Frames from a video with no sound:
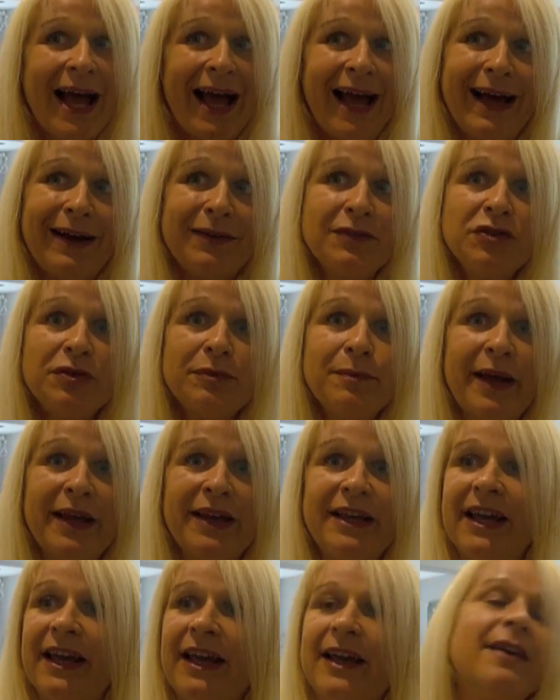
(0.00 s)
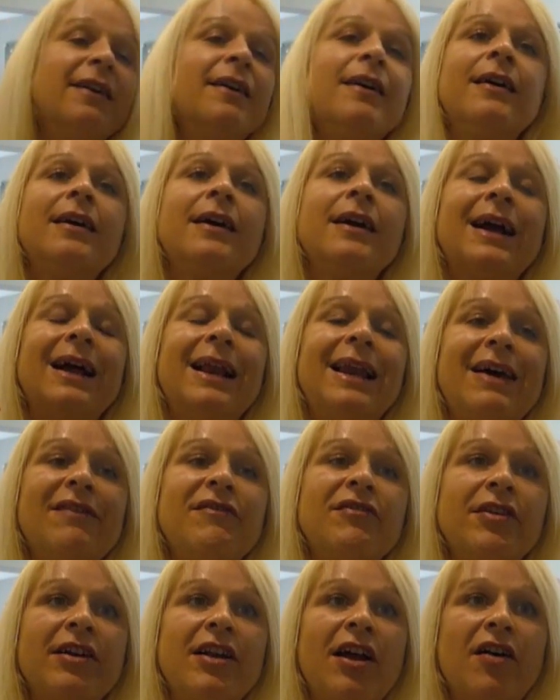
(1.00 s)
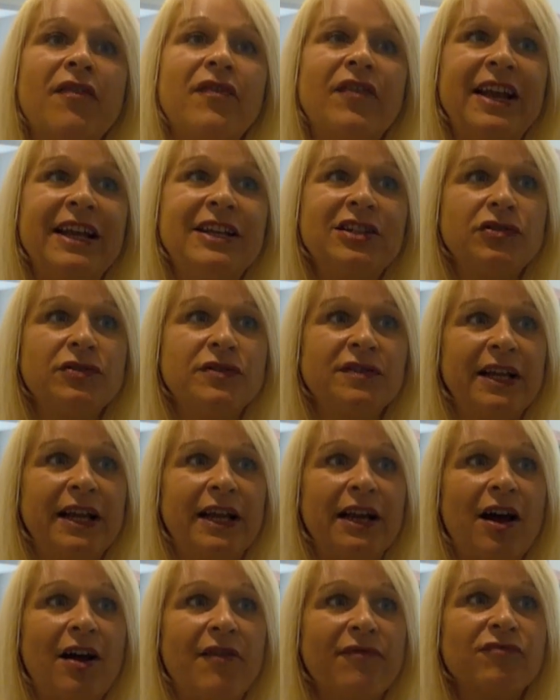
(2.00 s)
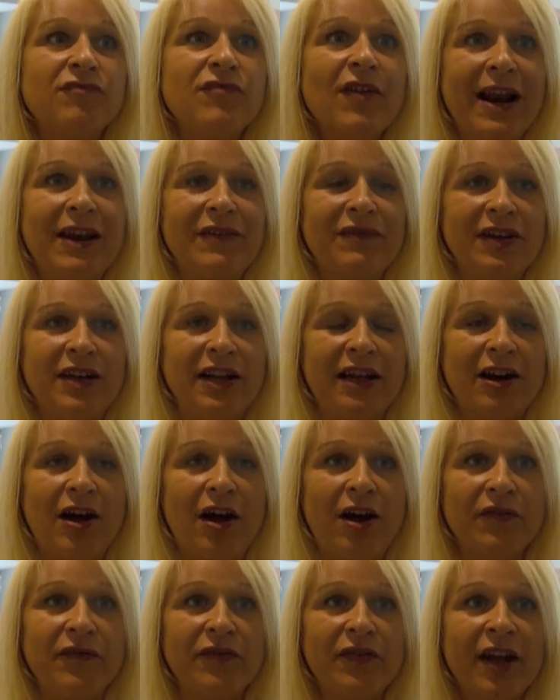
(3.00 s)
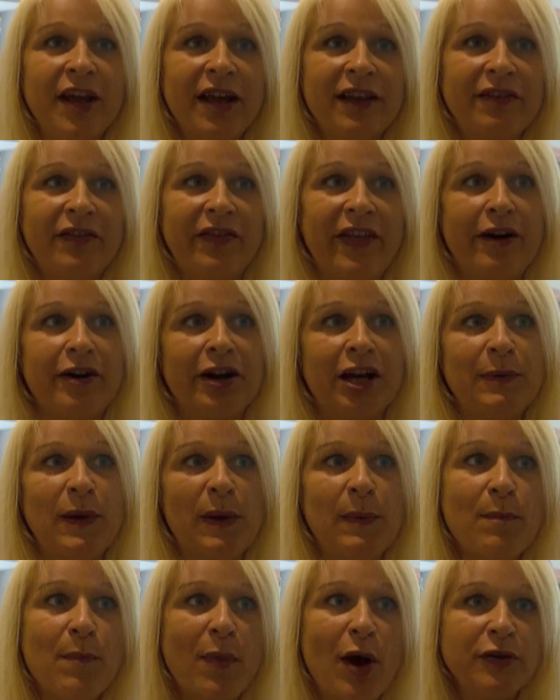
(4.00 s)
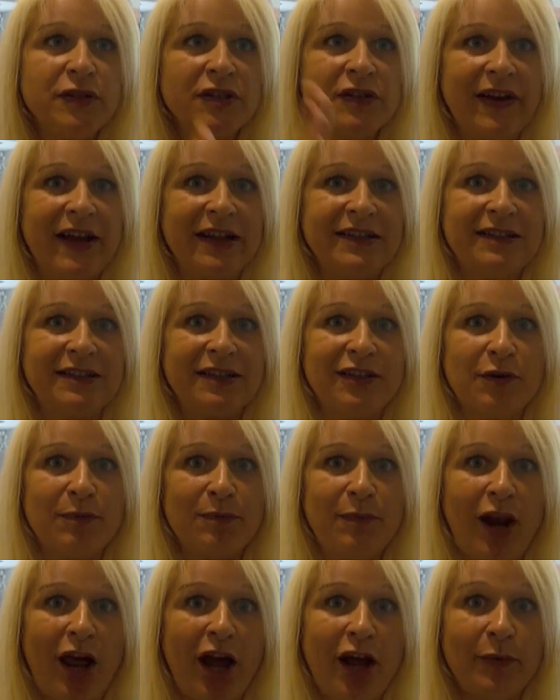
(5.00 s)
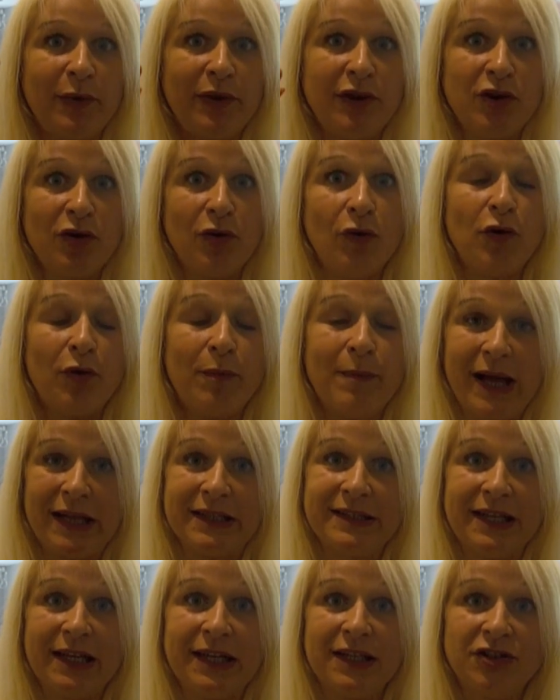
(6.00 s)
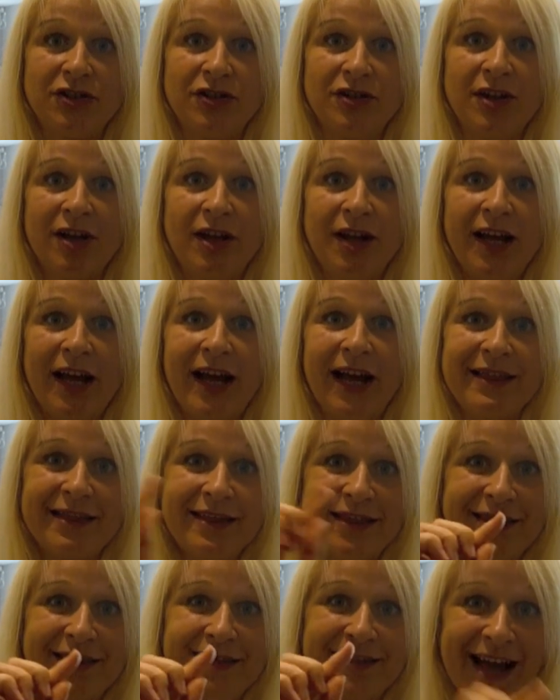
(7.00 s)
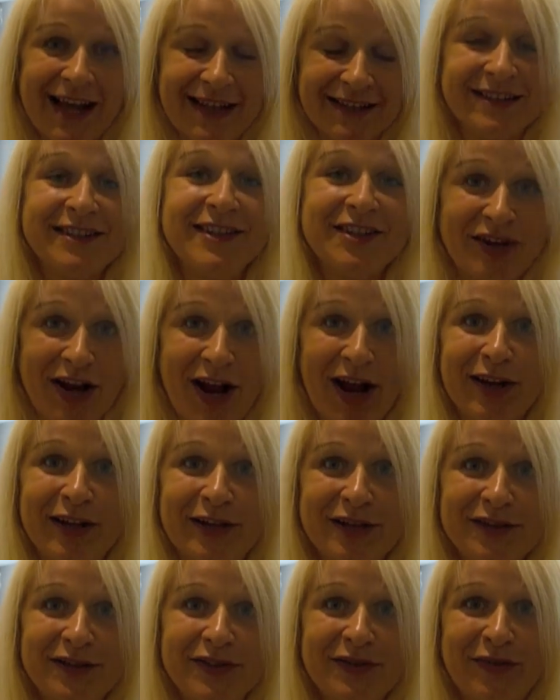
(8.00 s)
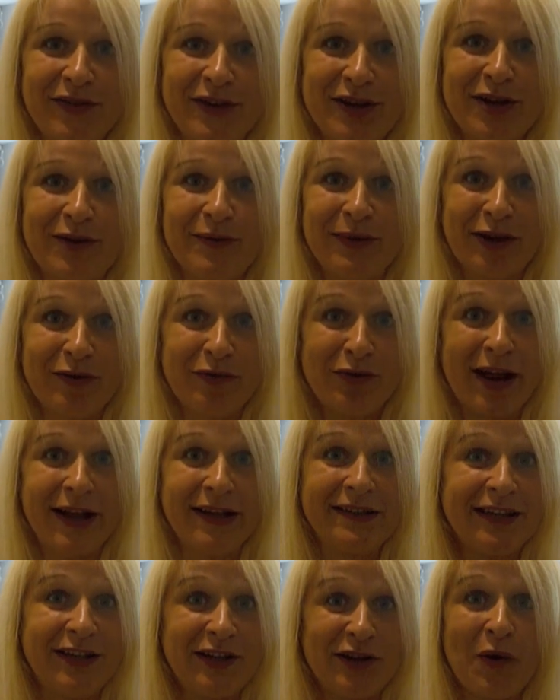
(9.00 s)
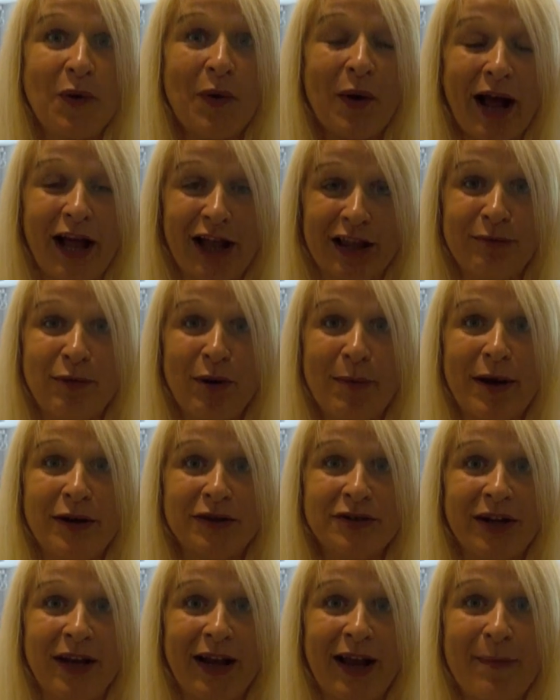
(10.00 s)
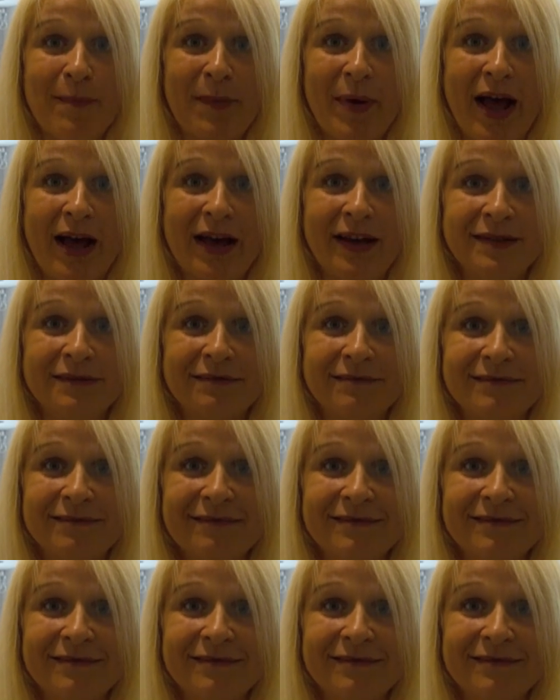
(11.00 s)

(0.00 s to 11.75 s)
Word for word: How do you make it clever enough, interesting enough, relevant enough that they are going to be motivated to comply with your message? And that's the challenge for you in creating your health promotion campaign.